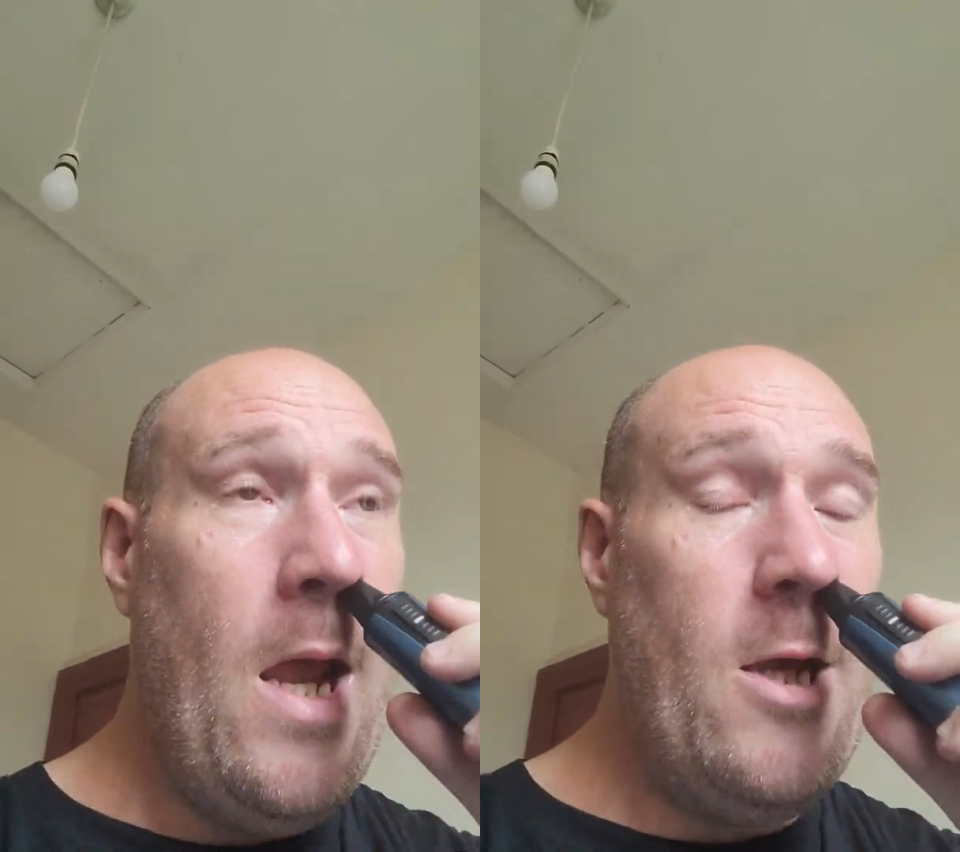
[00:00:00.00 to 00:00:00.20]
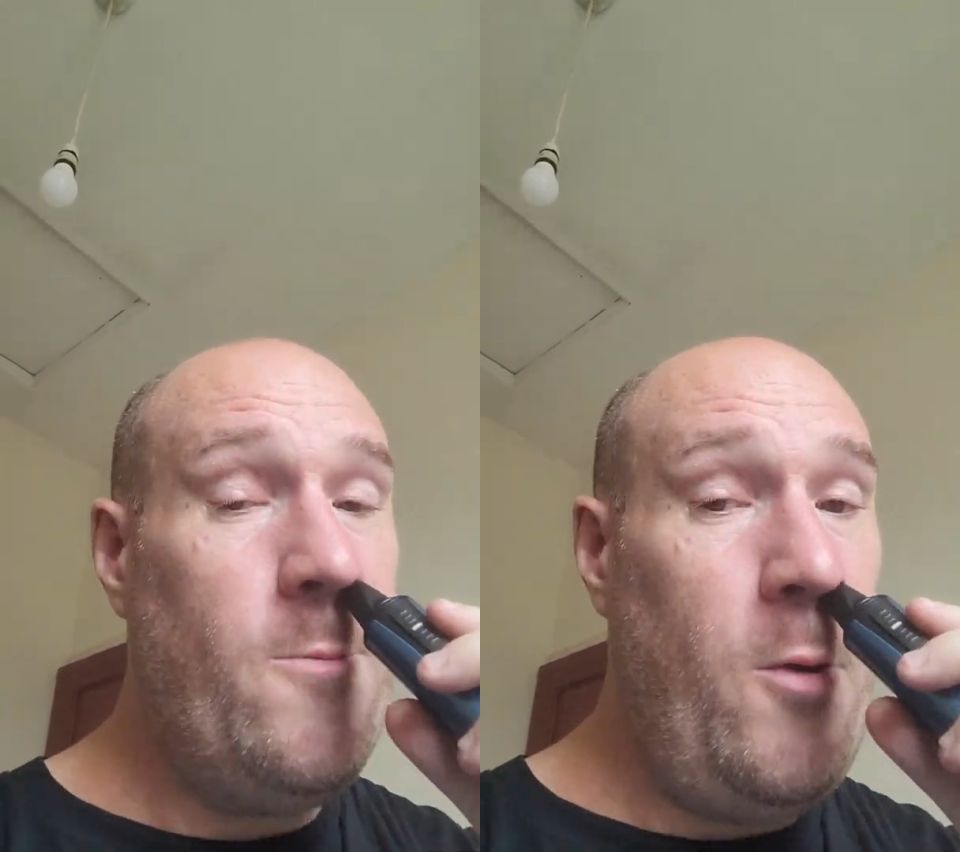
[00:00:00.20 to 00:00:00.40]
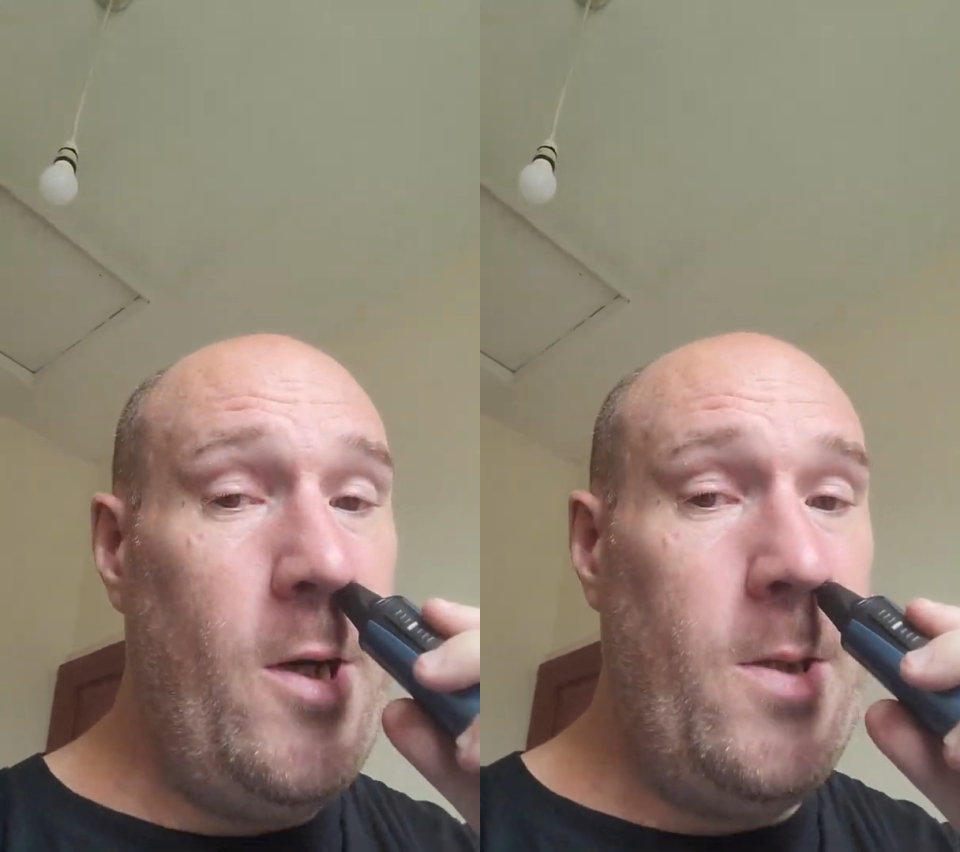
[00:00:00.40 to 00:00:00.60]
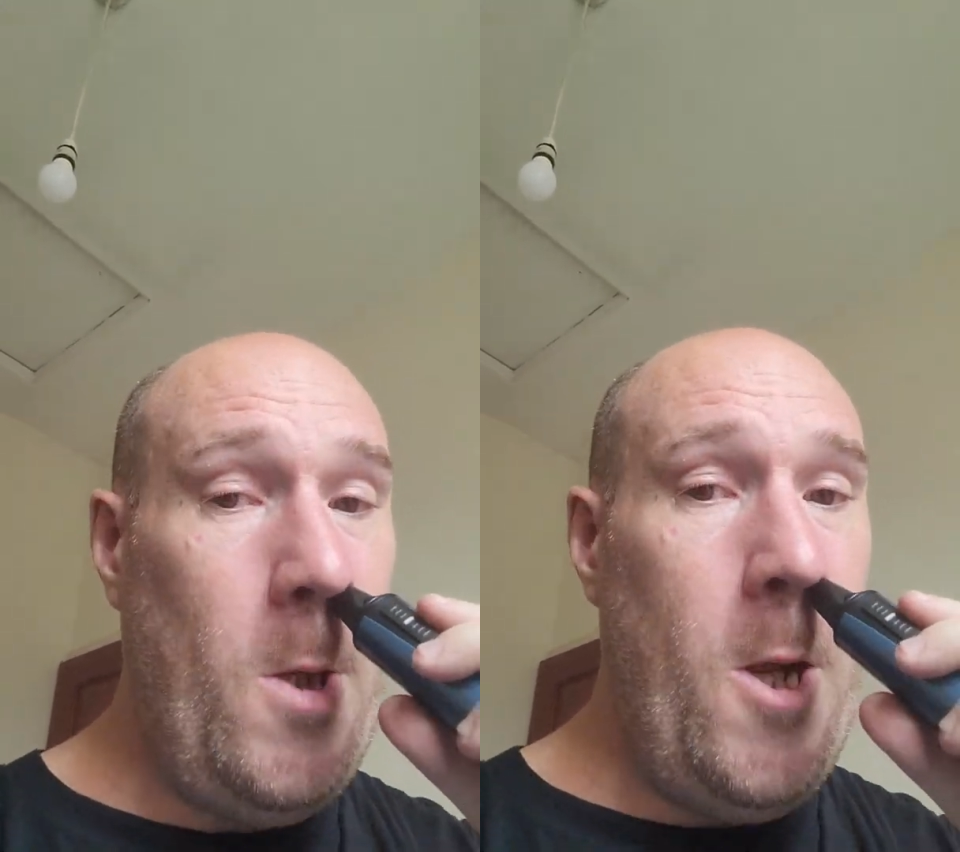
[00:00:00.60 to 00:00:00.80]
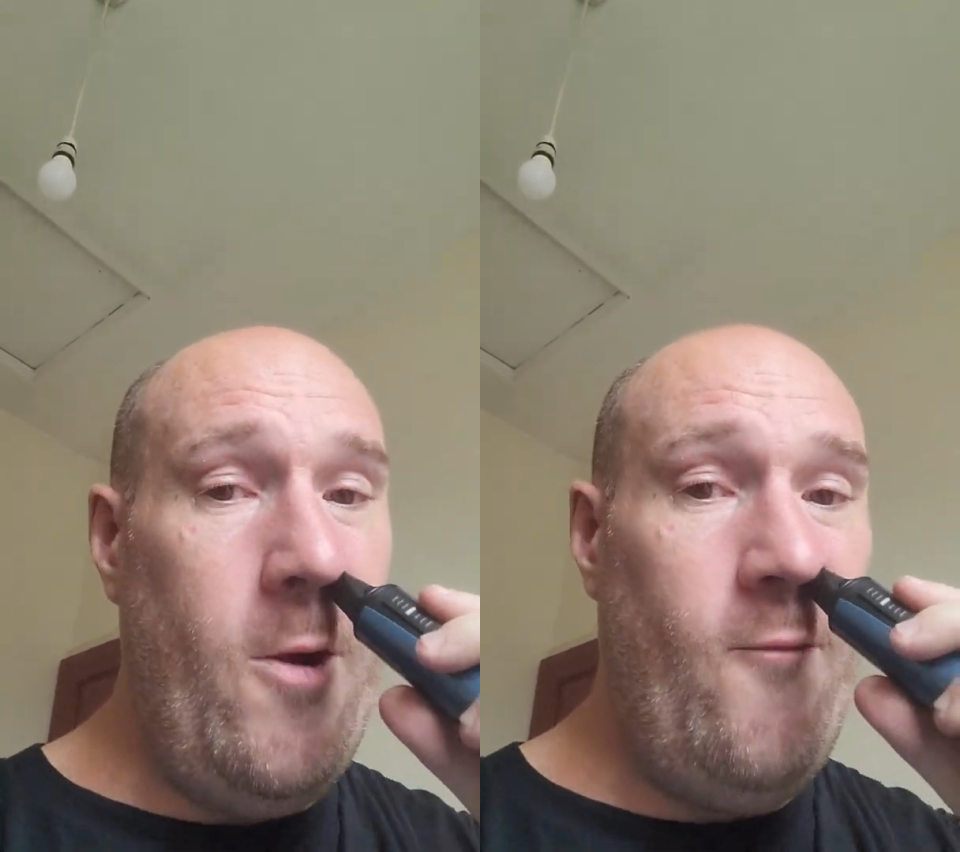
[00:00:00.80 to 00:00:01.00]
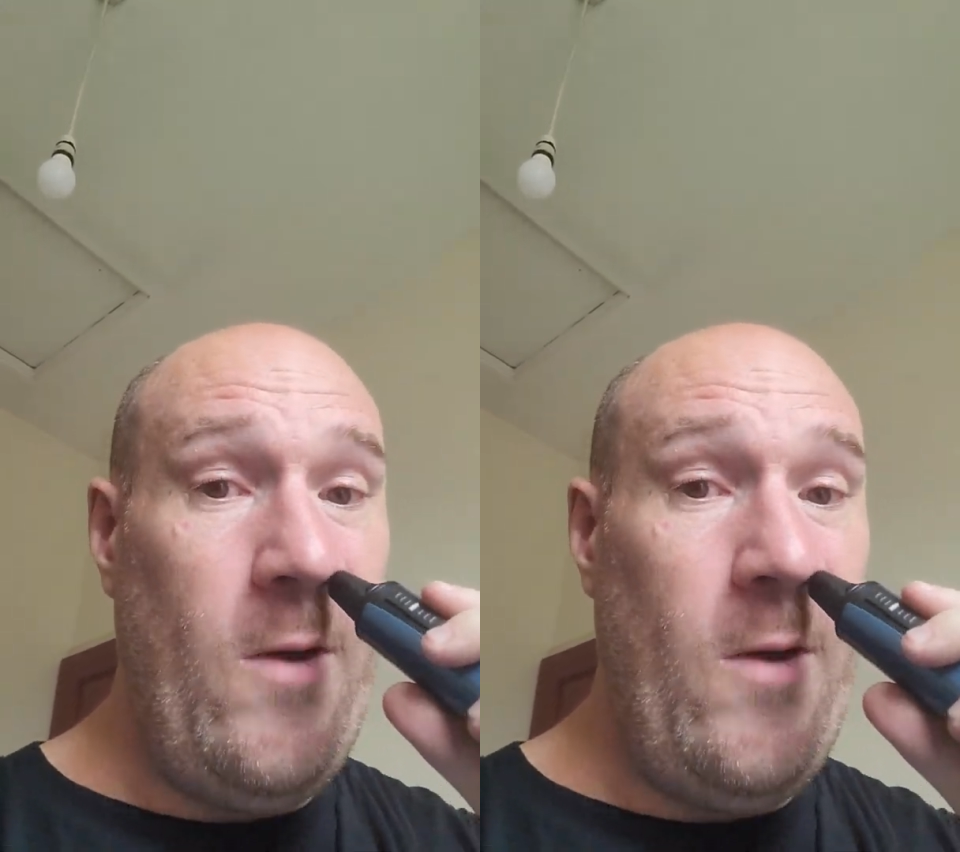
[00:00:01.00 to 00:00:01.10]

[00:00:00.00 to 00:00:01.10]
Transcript: It's putting dirty